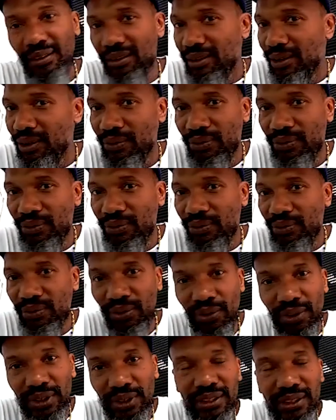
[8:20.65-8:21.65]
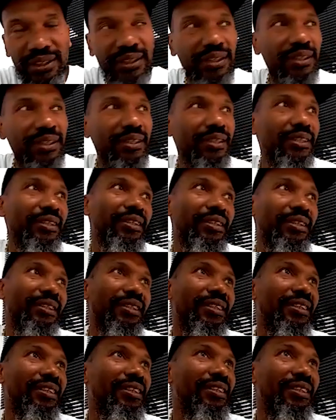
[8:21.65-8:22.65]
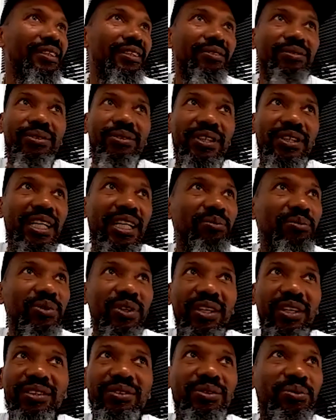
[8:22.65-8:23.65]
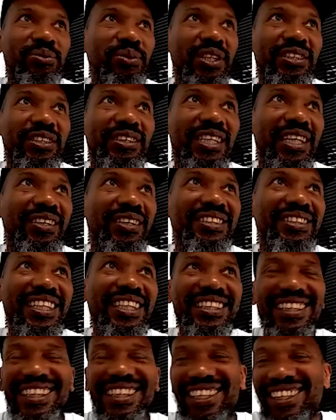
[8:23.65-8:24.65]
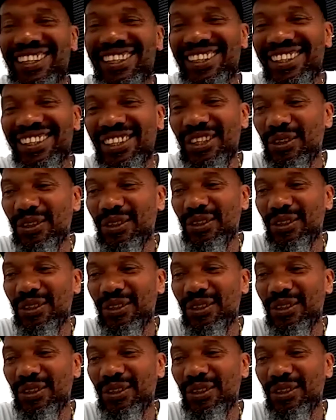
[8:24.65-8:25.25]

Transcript: Of course, sorry that I'm talking too much now, that